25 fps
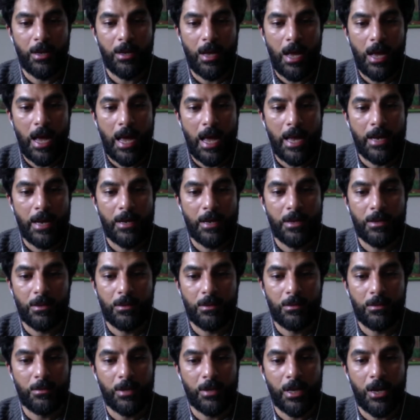and,
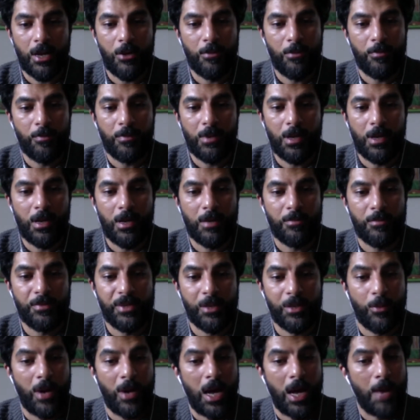you know,
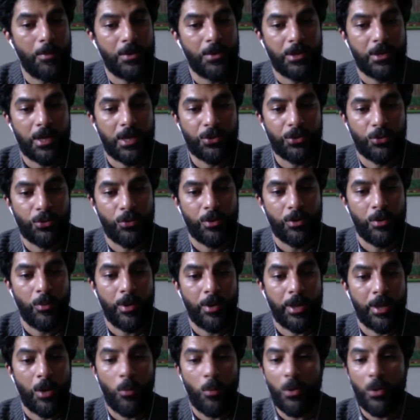see what happened to that story
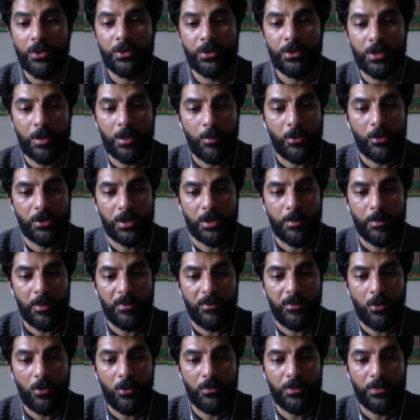when there wasn't a Muslim
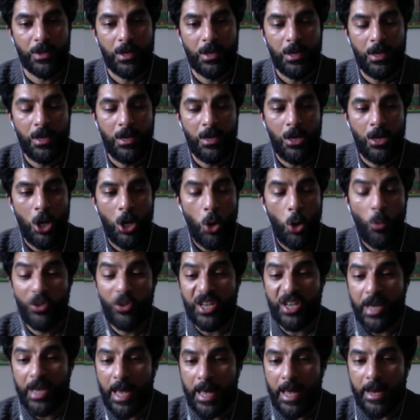involved. Which
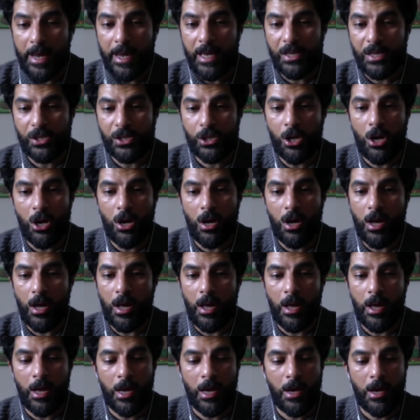again is not,
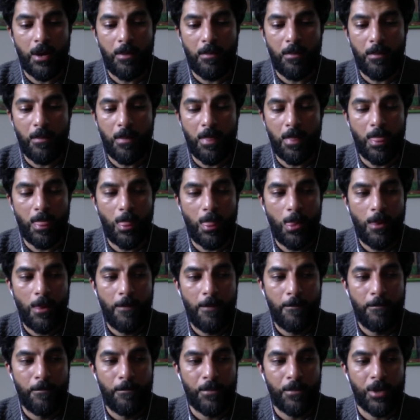
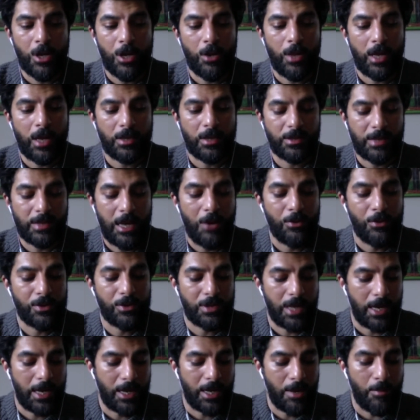you know, that sounds
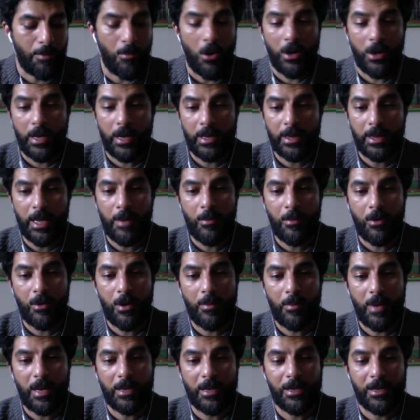like I'm mocking them or
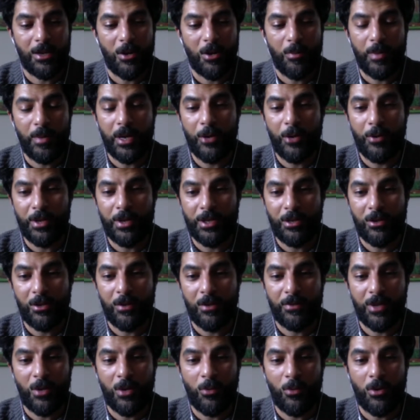I'm like, you know, being critical
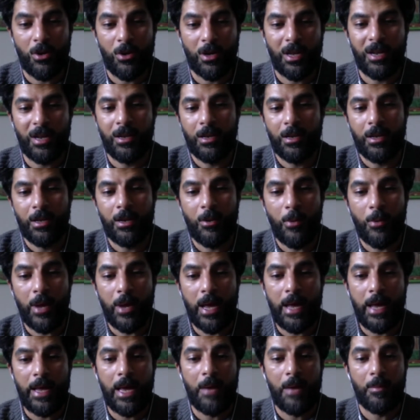of their work, and in a way
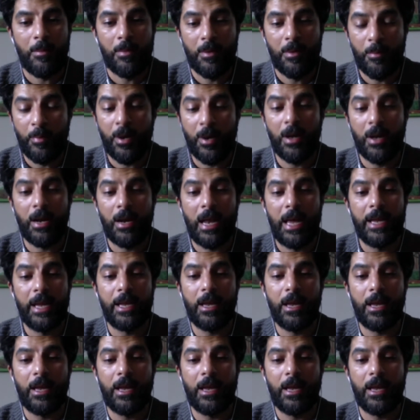I am. But like